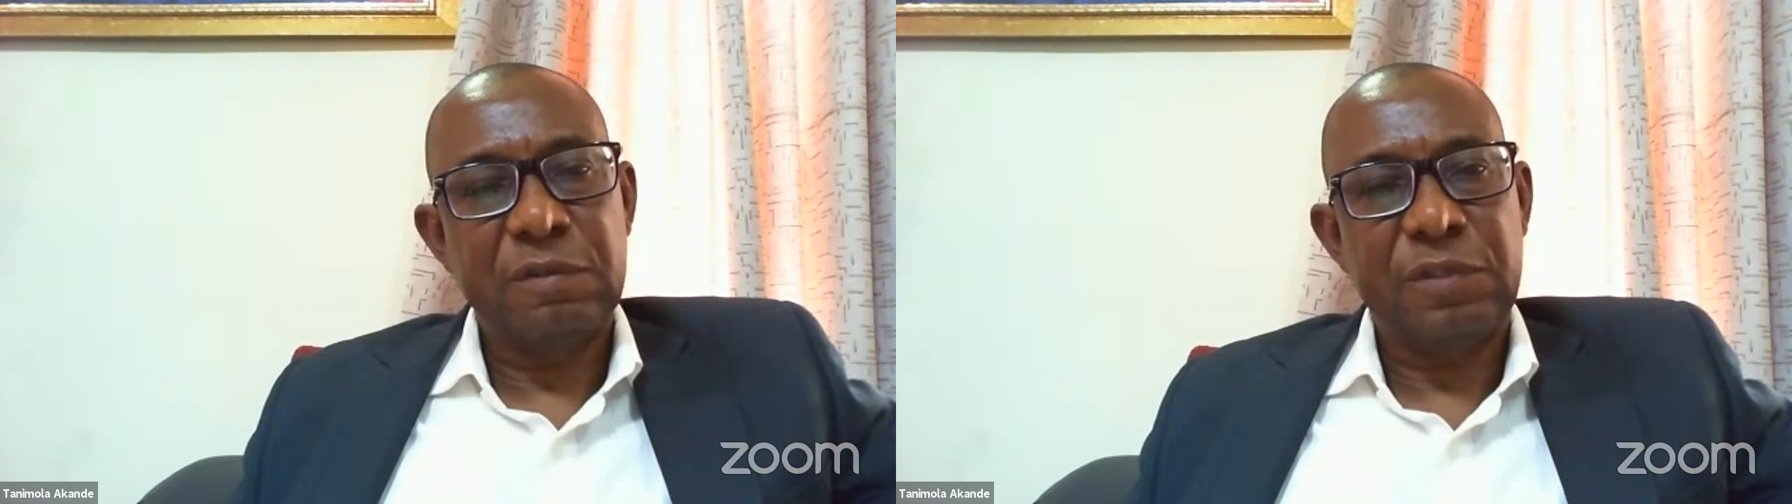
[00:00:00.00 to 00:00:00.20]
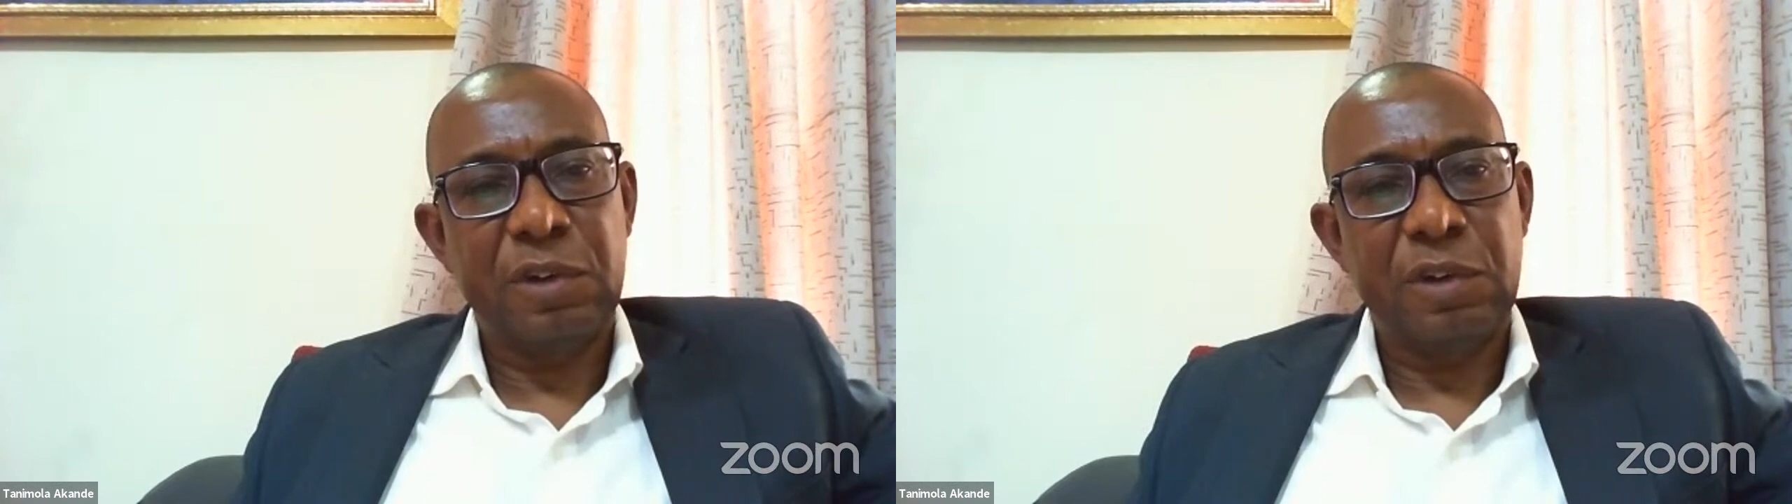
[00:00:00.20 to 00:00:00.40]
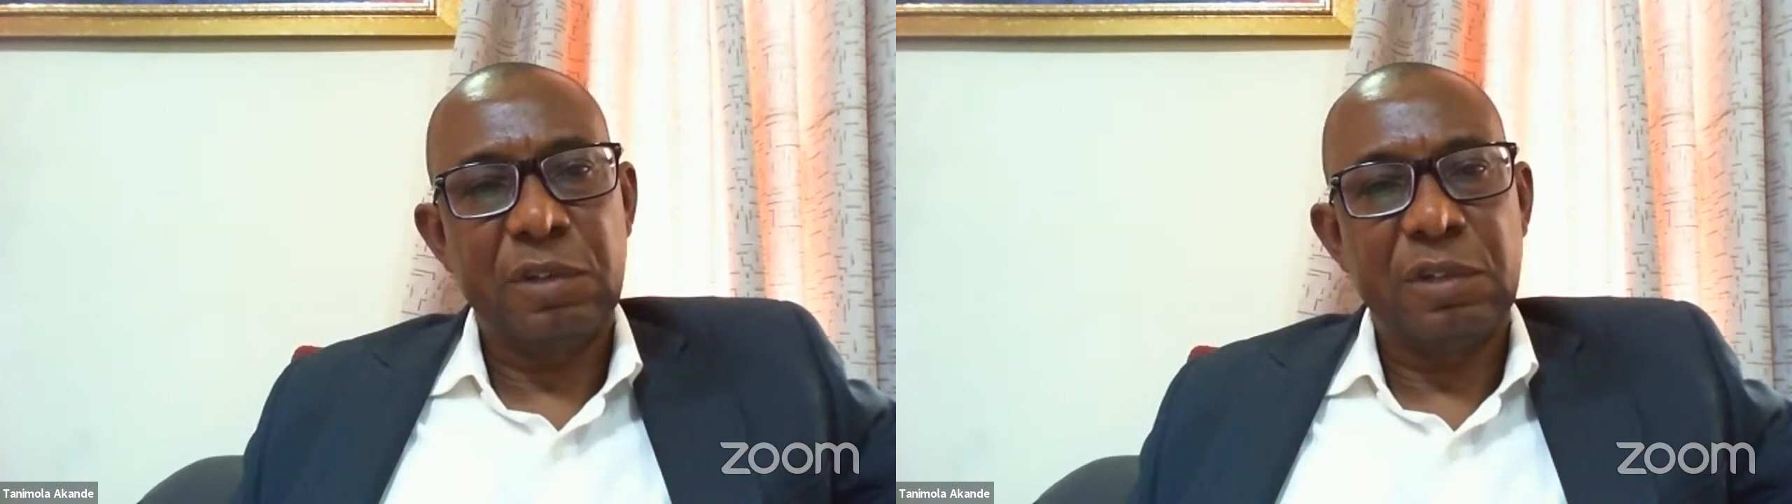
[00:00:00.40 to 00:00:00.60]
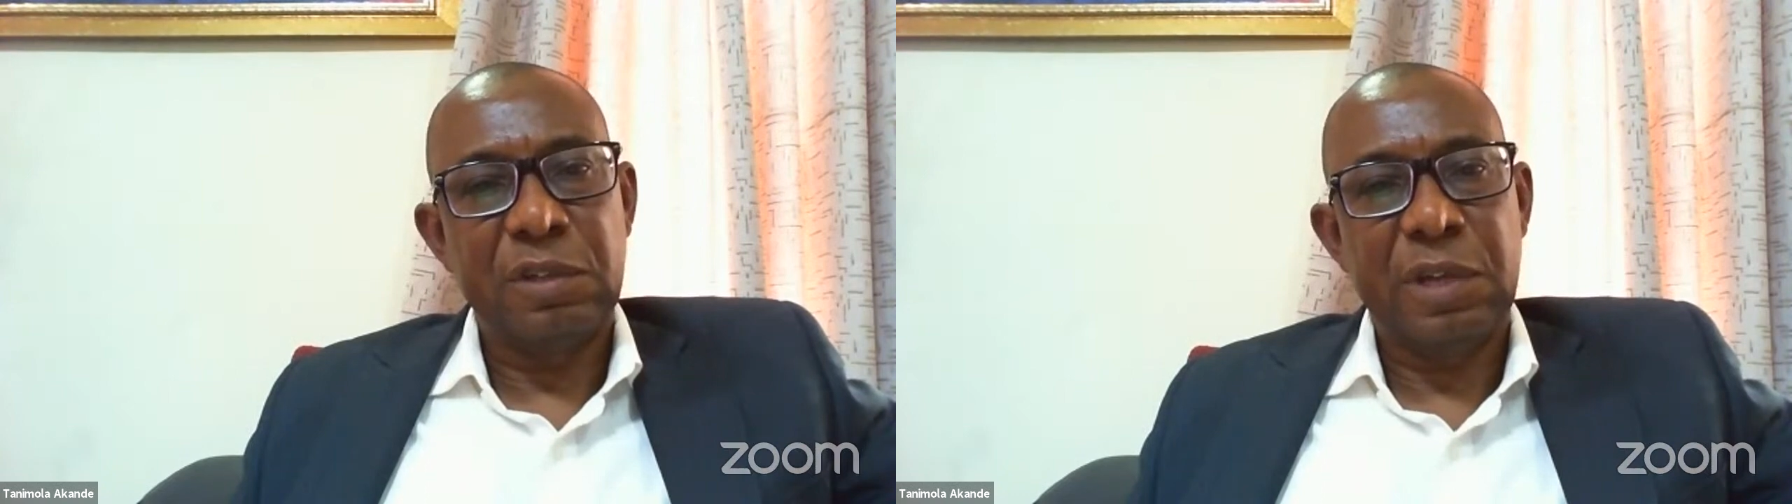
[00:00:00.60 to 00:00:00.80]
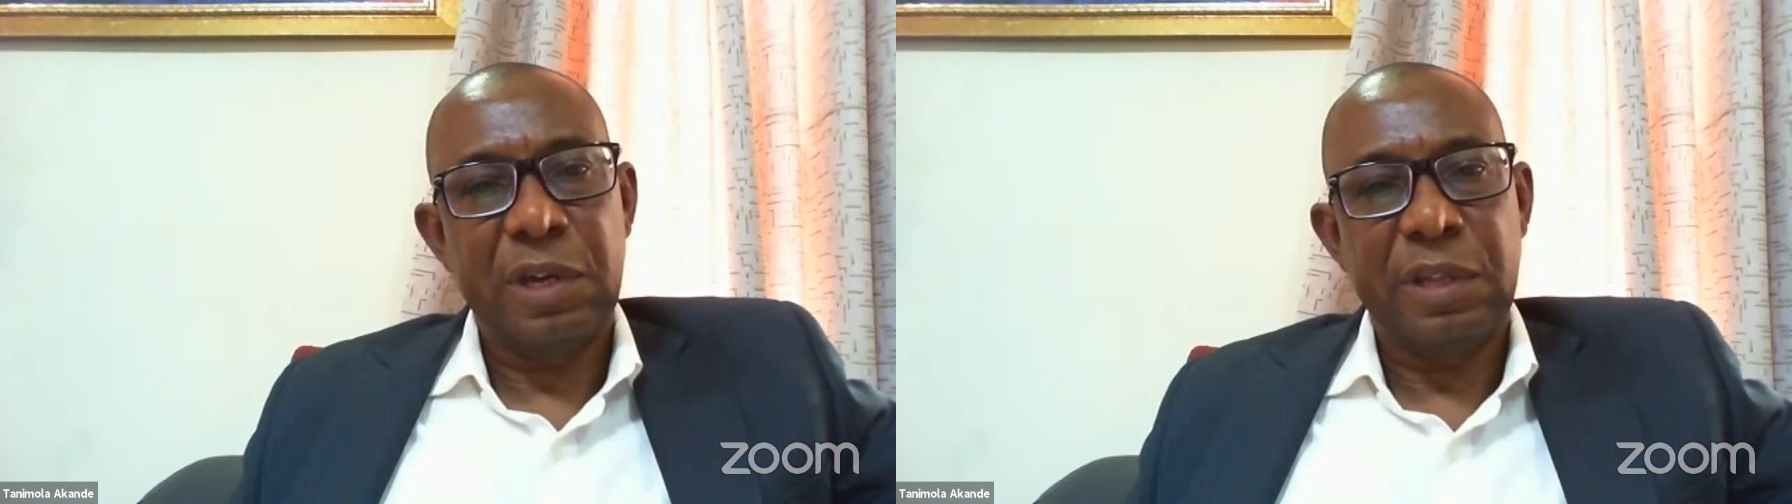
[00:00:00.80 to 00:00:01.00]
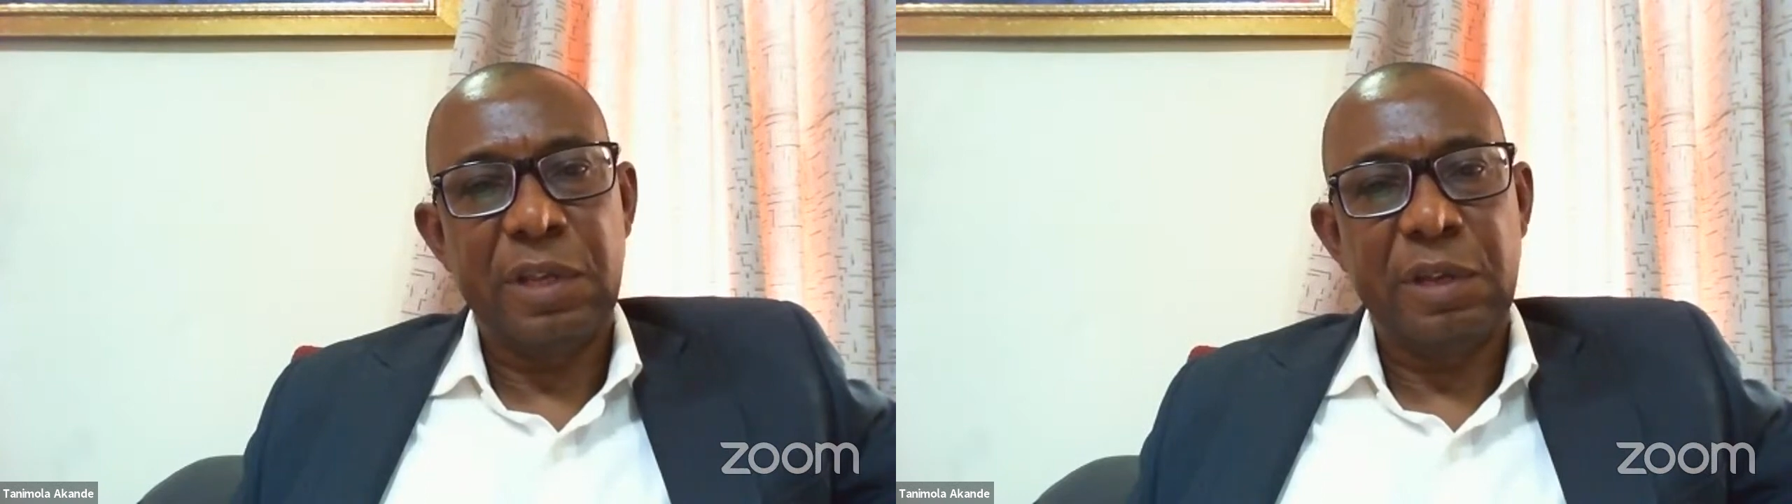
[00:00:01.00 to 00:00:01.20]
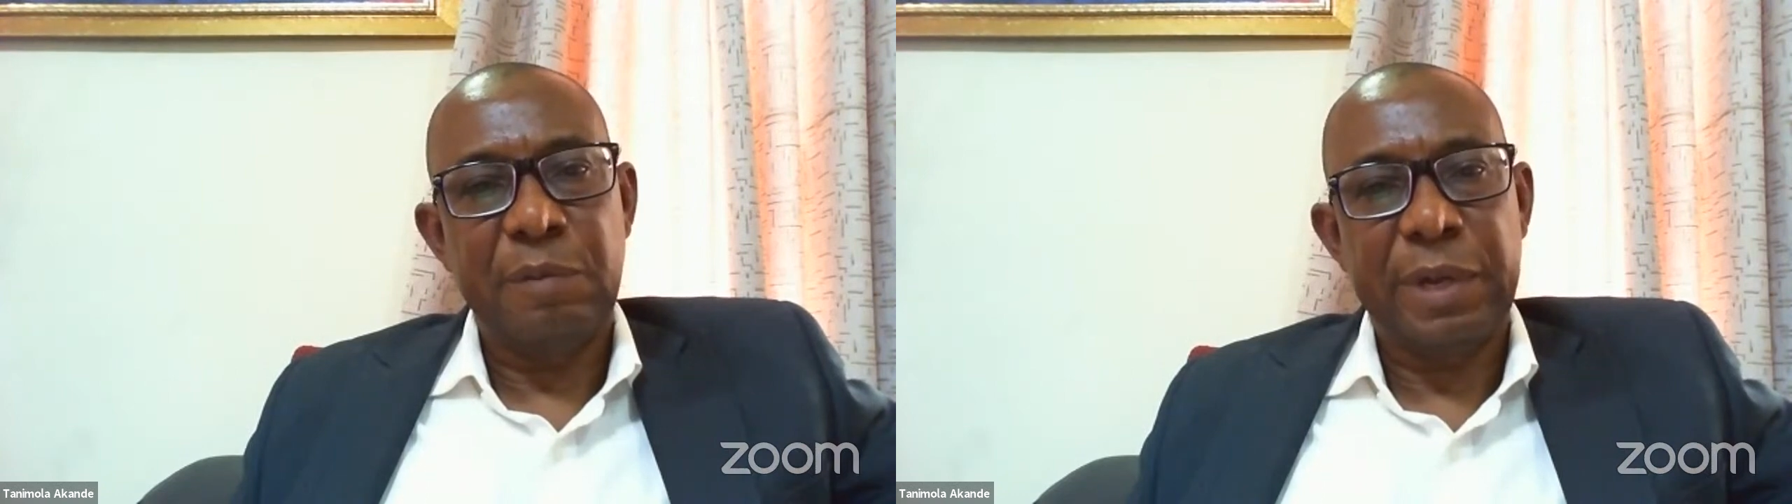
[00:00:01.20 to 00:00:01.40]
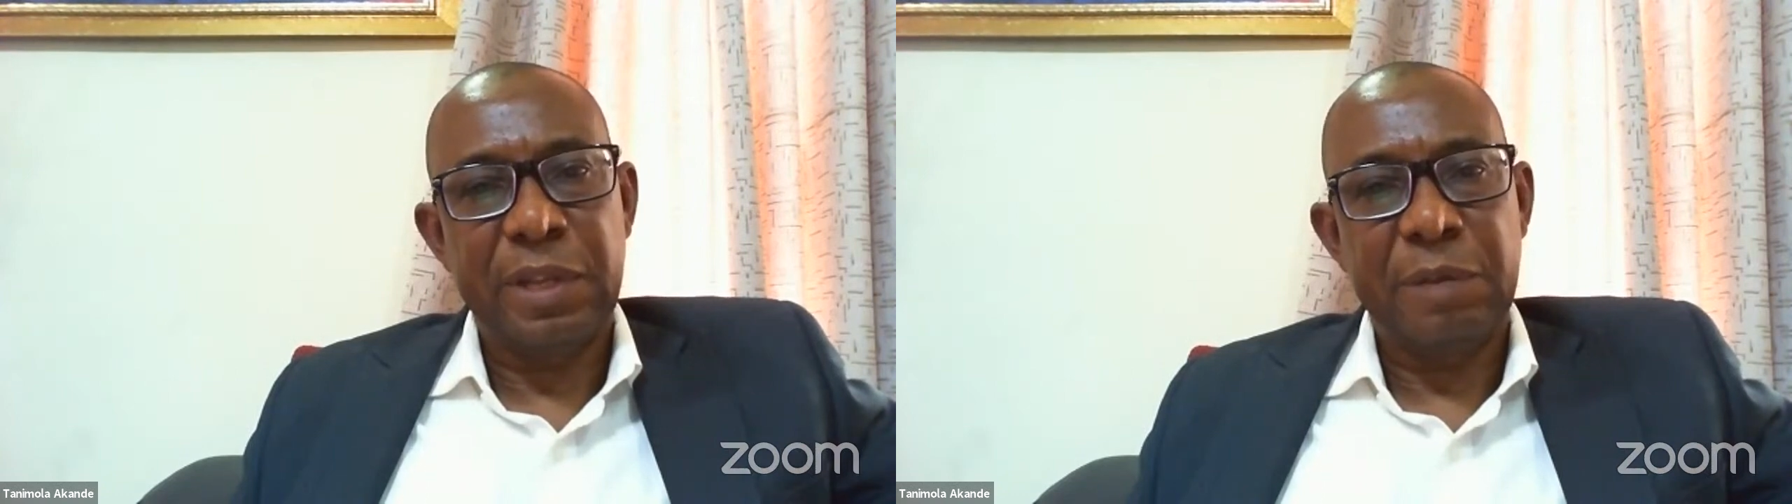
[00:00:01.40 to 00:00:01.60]
for the
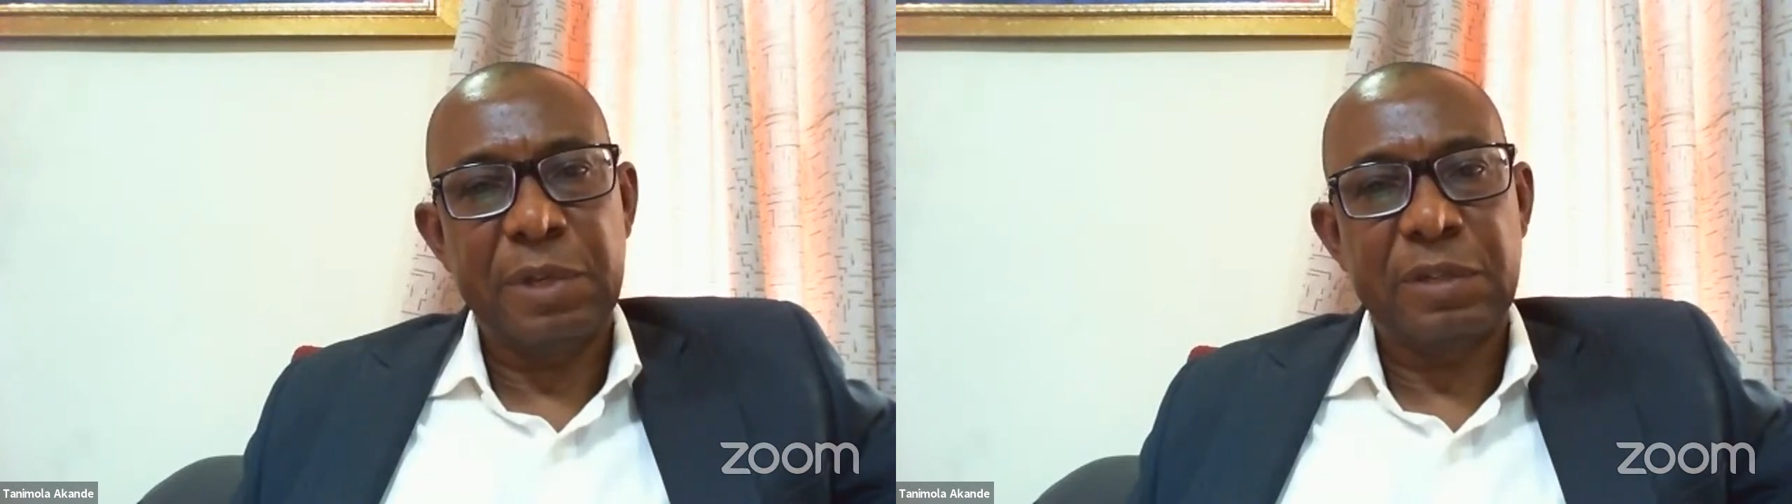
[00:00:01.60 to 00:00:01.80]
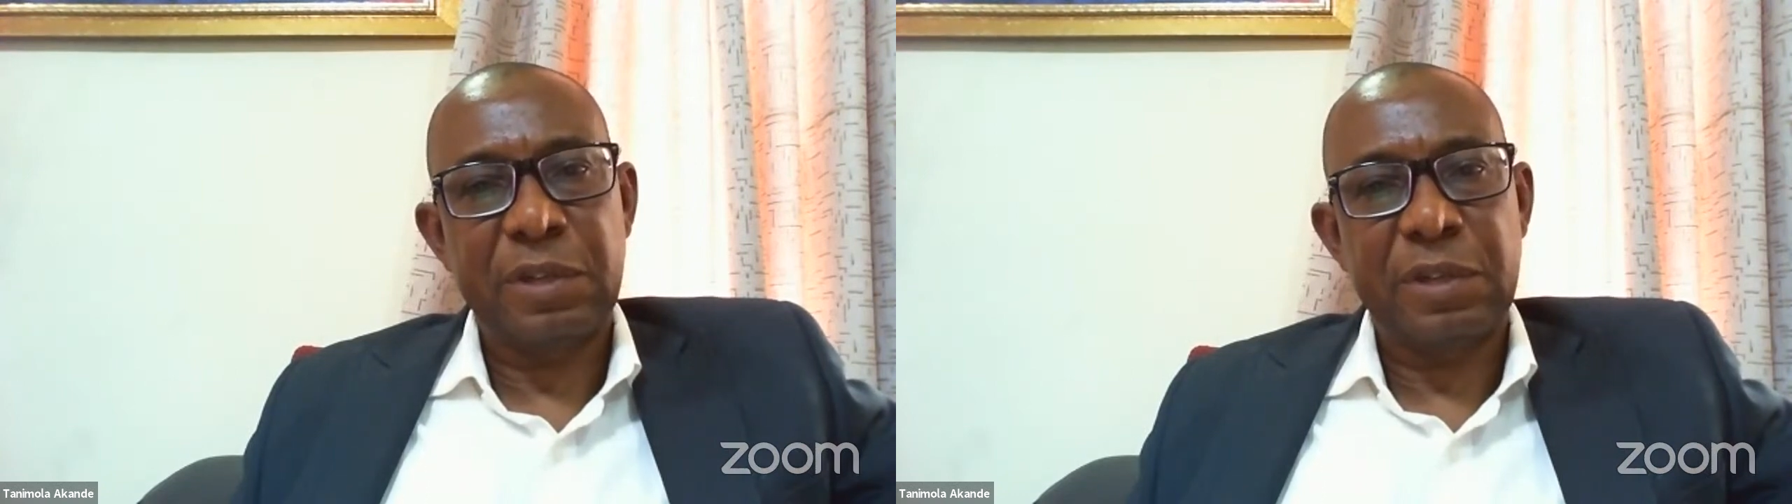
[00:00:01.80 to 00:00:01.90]
pandemic,